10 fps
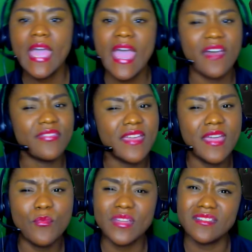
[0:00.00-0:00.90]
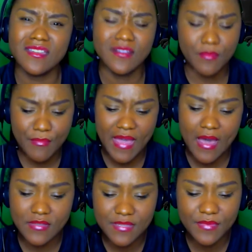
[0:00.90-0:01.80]
And then we need a
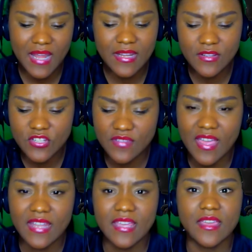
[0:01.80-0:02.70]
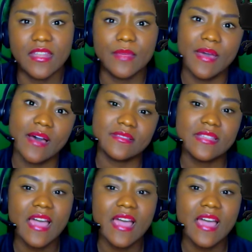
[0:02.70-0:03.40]
mouse. But I didn't just find any mouse.